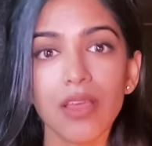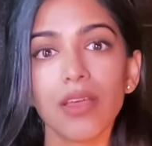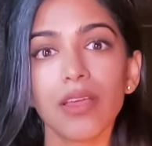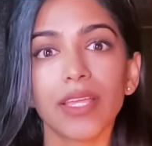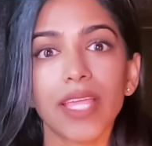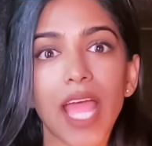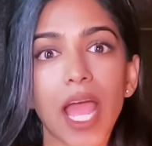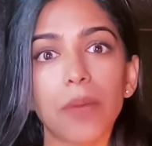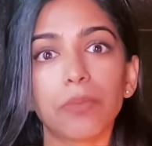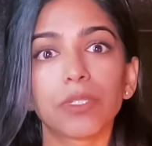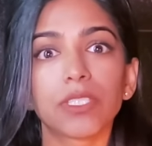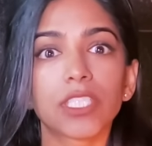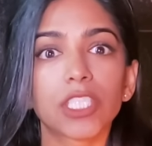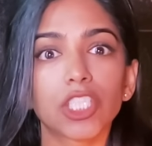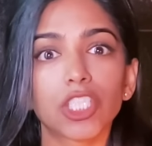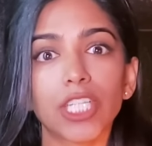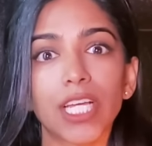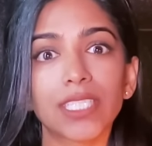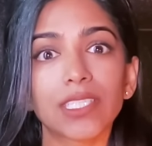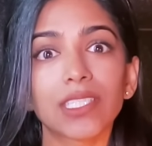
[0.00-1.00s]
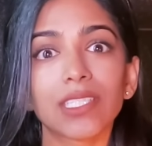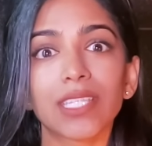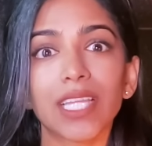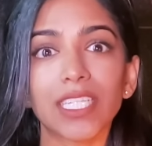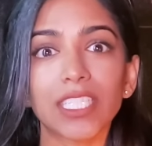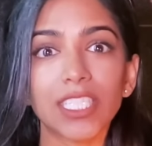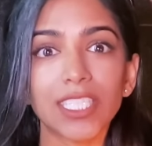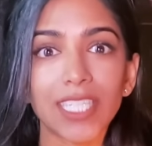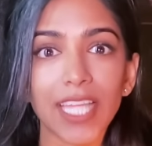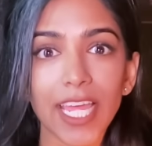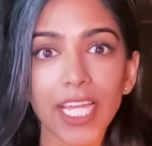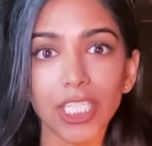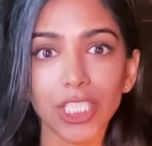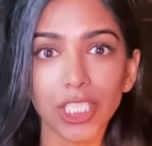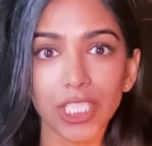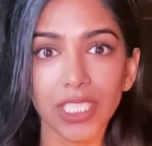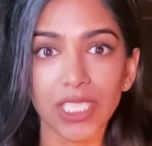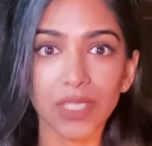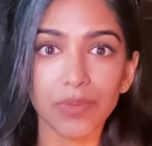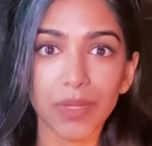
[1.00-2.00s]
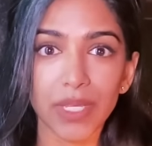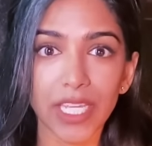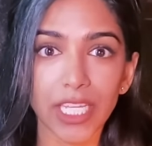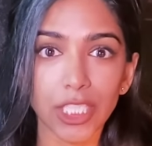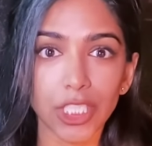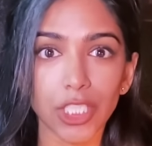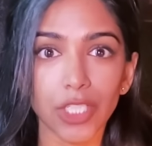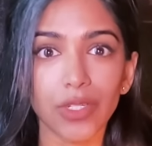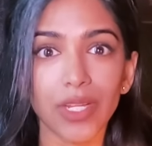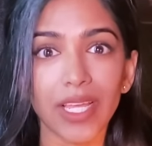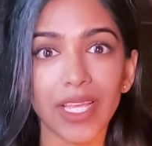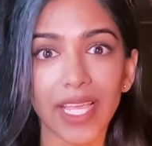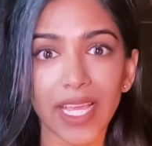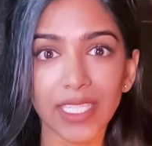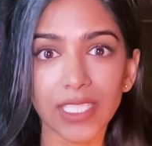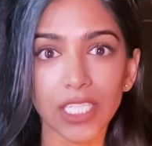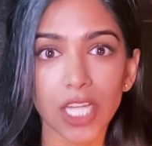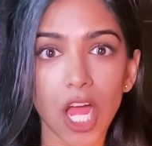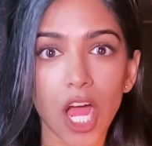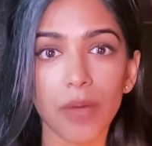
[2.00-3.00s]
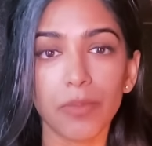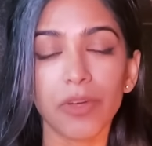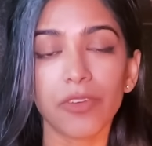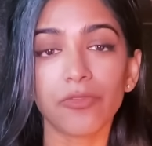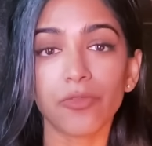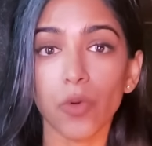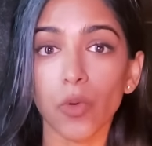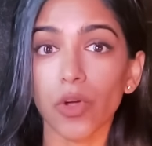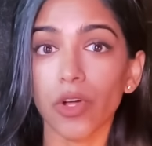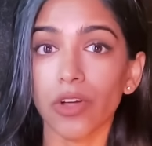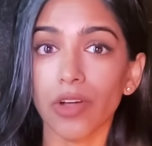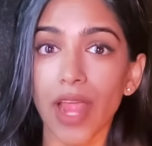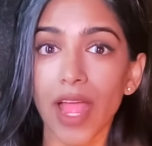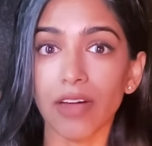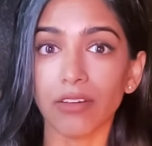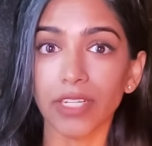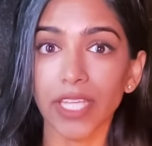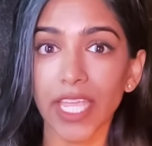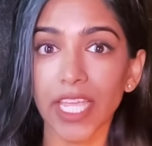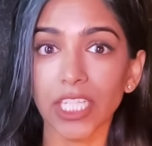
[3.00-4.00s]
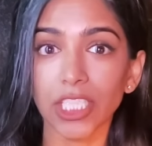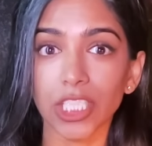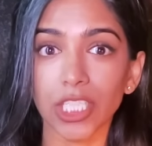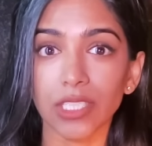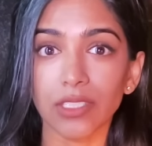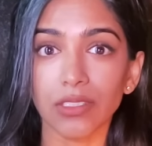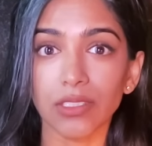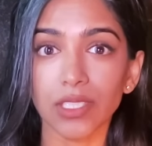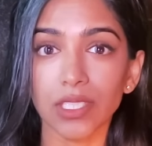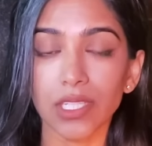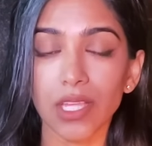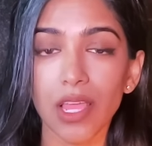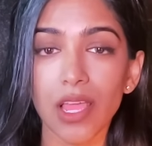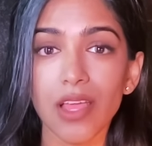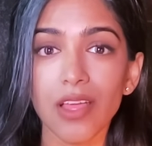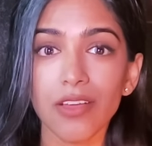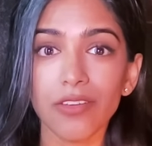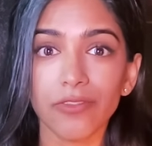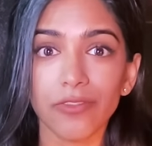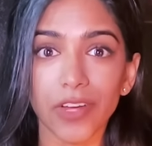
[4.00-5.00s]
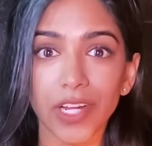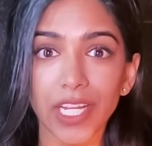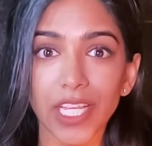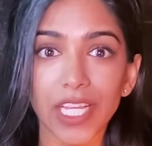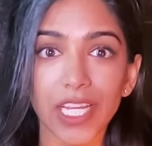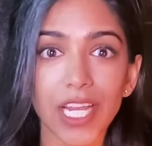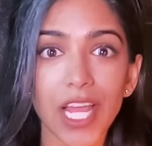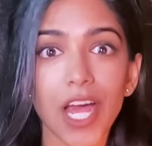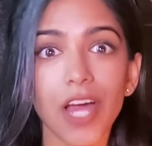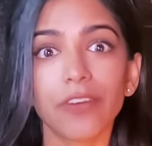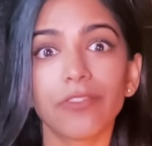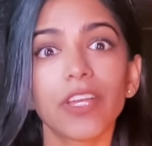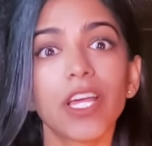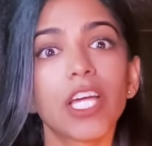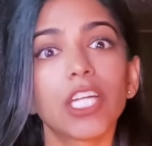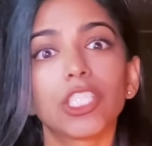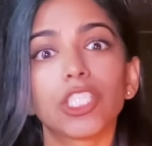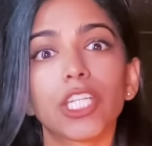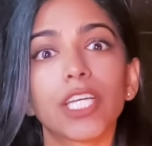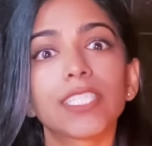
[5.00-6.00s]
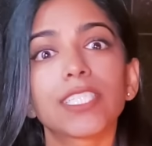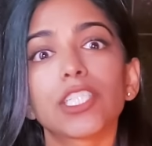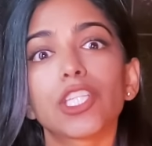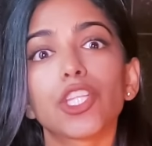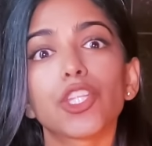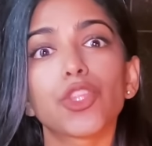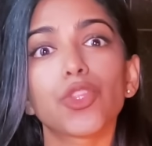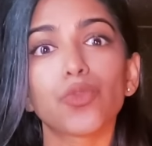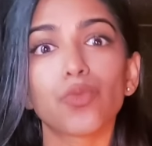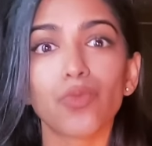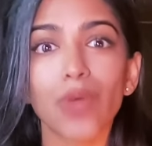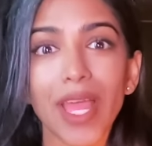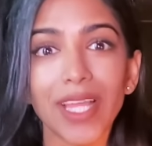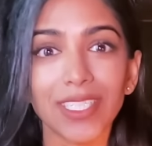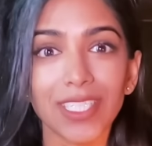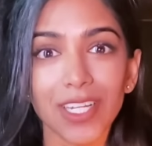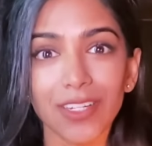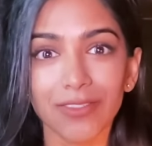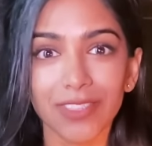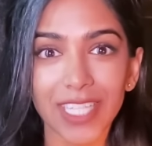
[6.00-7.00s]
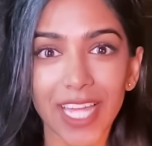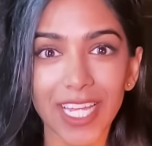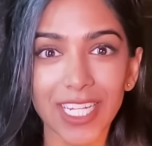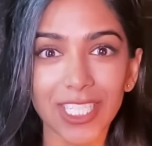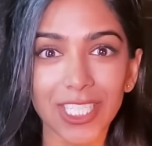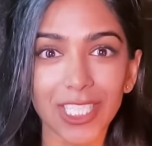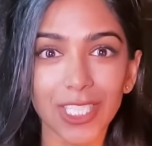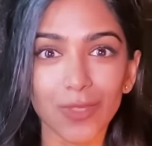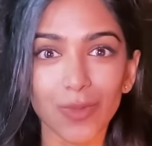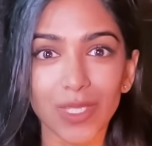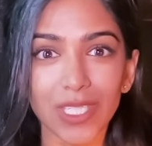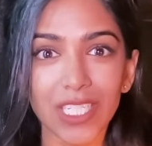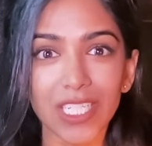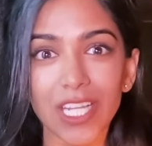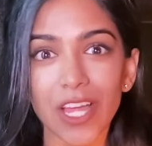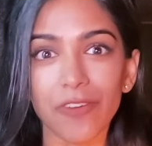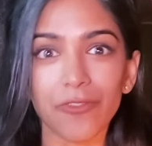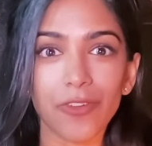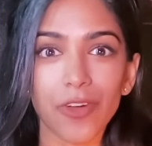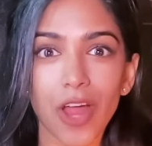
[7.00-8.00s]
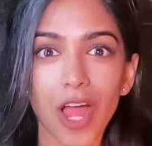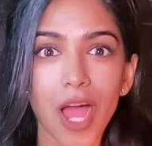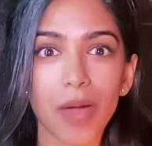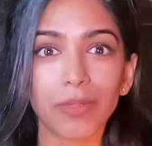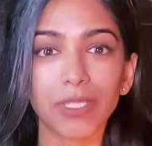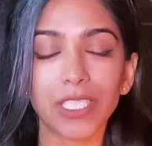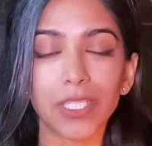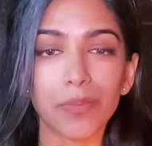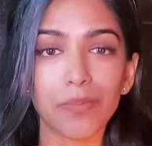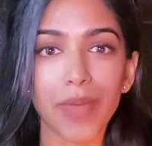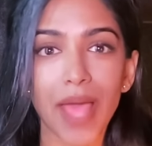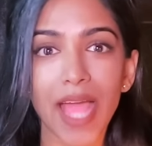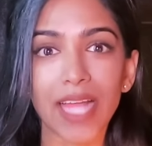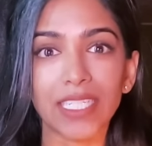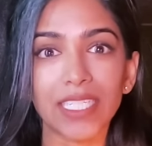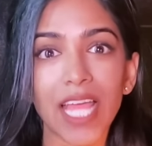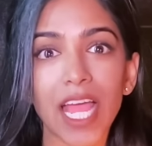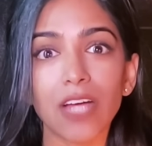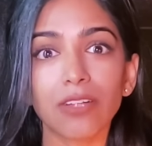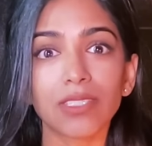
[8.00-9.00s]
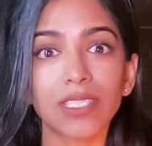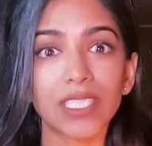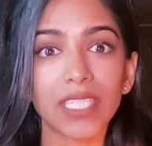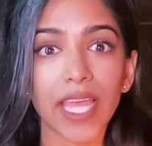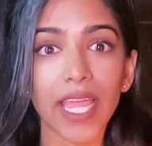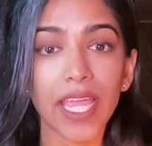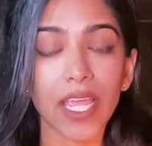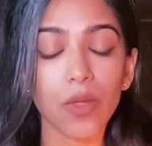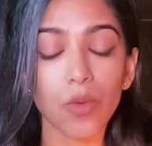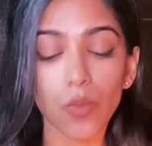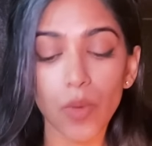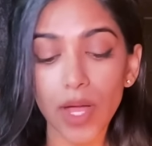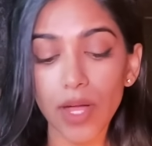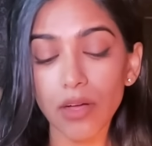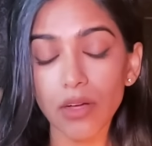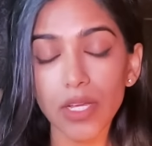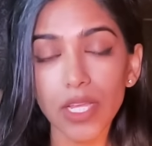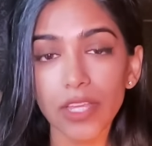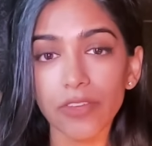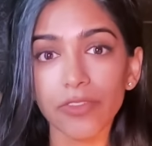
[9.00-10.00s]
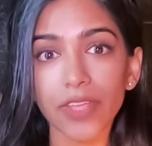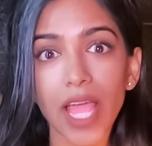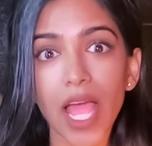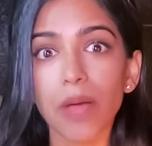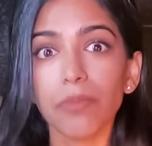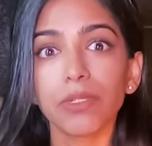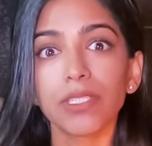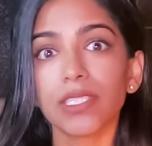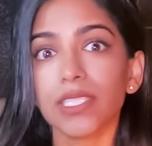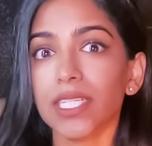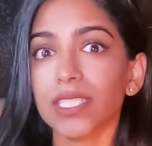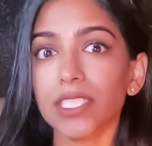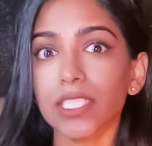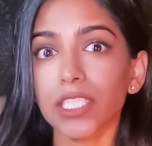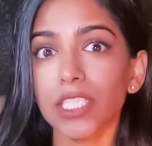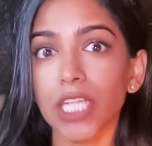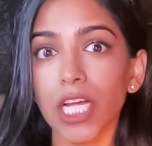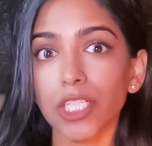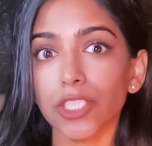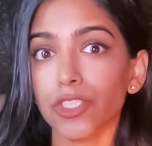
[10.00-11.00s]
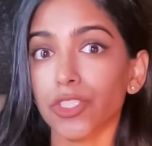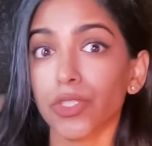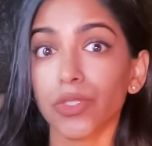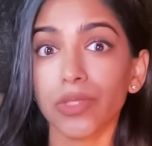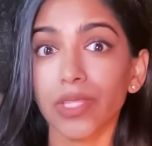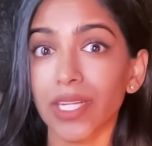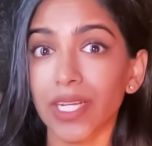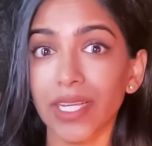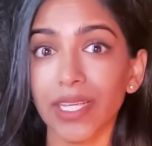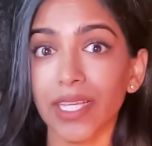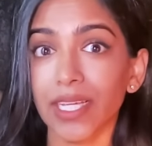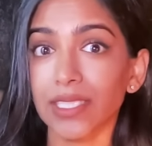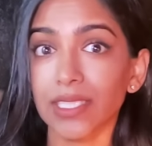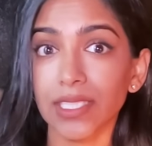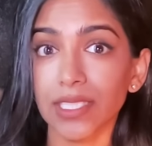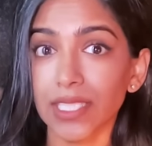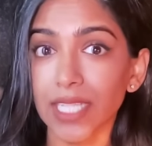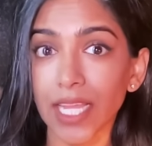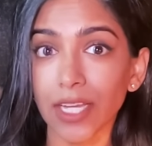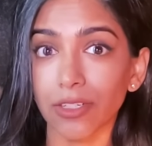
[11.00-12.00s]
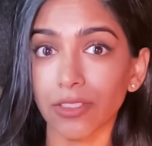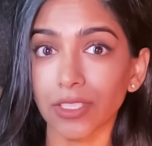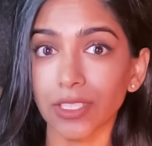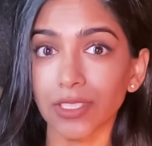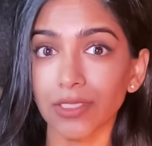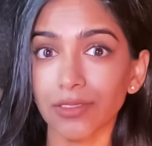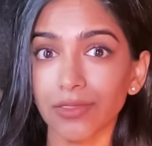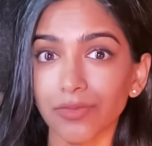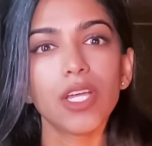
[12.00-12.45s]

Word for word: Kaplan suggested that sanctions be issued against Habba for her allegations. Funny enough, just the threat of sanctions was enough for Habba to back down, saying, Well, if Kaplan says it's not true, then I guess it's settled.